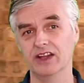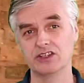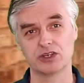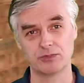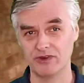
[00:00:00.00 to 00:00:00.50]

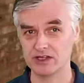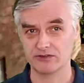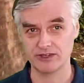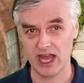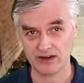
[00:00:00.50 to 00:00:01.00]
unless you're a
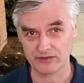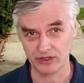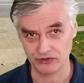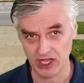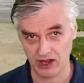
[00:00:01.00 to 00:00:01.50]
professional photographer
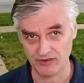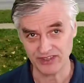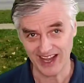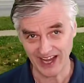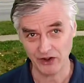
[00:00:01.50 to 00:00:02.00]
yourself,
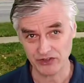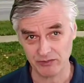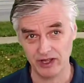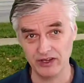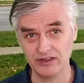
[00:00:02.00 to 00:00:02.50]
is hire
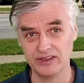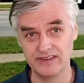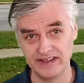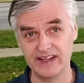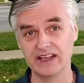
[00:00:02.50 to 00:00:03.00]
someone
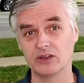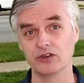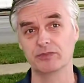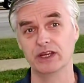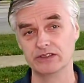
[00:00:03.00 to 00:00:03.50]
to take
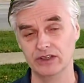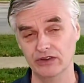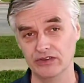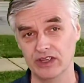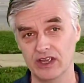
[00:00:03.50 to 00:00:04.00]
those
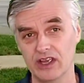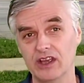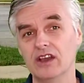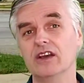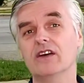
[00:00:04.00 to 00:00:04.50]
pictures.
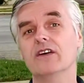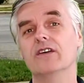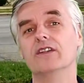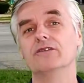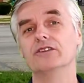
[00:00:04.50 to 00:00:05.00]

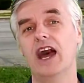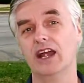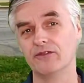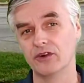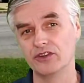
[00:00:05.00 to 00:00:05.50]
The
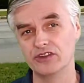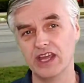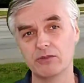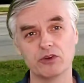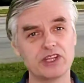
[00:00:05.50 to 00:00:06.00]
photographers that
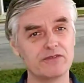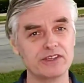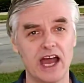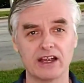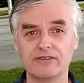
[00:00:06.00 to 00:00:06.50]
take real estate
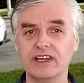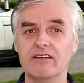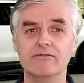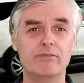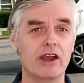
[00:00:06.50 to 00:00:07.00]
photography
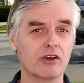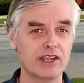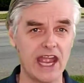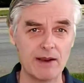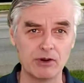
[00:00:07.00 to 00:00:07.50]
have better
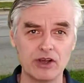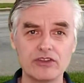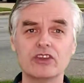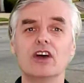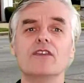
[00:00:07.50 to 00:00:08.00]

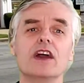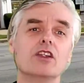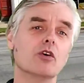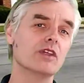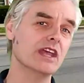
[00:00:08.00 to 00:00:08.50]
cameras. They
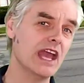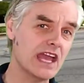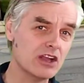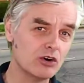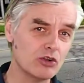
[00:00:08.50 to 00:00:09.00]
know the
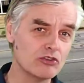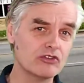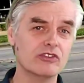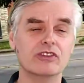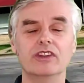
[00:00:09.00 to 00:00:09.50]

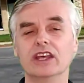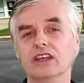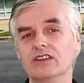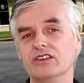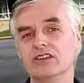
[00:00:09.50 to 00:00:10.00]
angles.
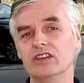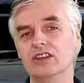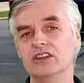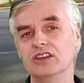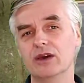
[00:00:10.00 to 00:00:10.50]

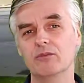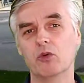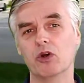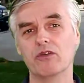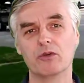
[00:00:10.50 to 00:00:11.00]
You get
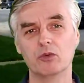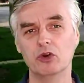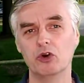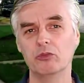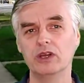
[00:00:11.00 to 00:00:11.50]
more of the
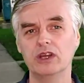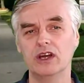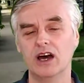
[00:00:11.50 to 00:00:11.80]
room.